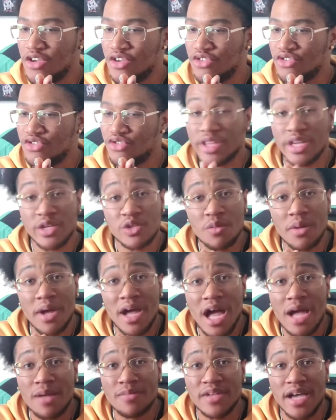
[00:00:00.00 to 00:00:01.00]
So that's where my
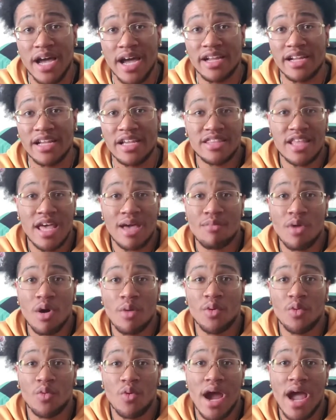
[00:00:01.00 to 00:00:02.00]
hype died, in that
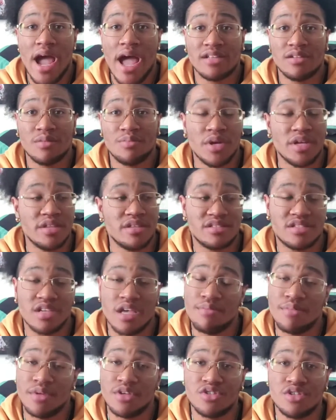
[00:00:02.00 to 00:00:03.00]
moment where I had to play the
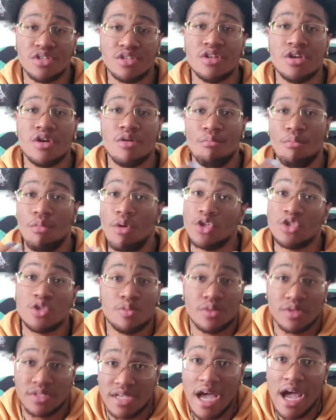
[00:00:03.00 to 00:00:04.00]
same mission
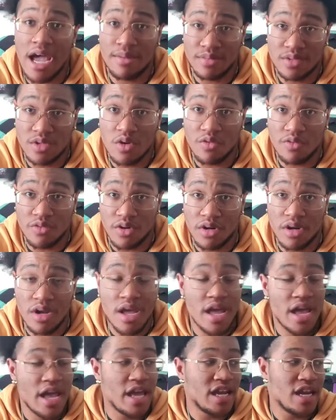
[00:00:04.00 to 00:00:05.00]
multiple times over.
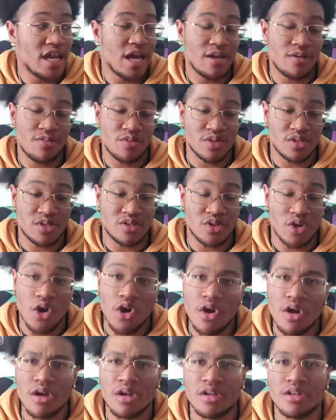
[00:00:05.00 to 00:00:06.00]
And I was
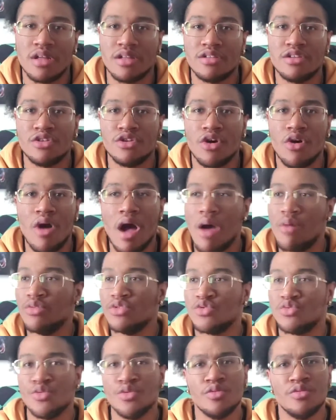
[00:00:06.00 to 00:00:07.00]
hurt, I
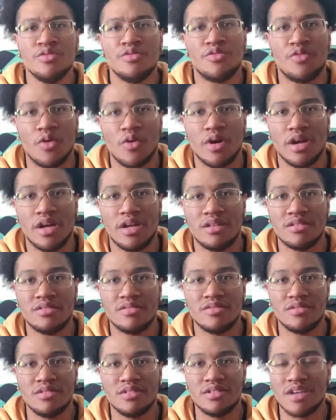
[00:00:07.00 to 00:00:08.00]
was rooting for it.
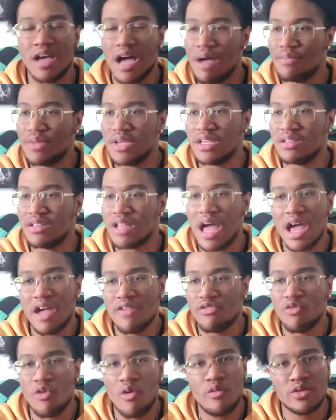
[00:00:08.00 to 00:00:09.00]
I mean, not
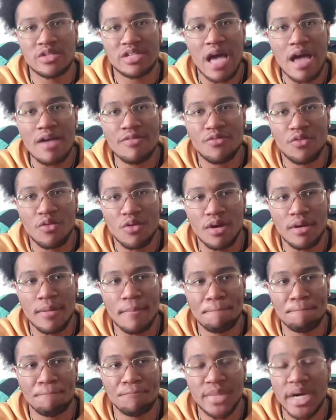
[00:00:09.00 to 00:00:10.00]
everyone was hyped for it,
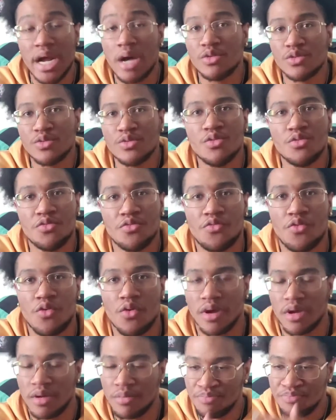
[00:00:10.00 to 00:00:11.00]
but I was rooting
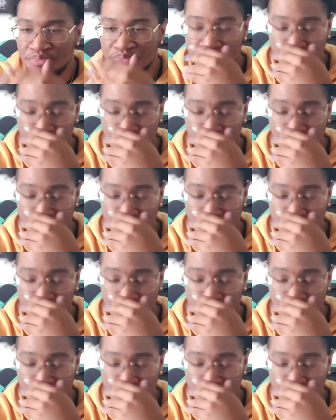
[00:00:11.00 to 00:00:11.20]
for it.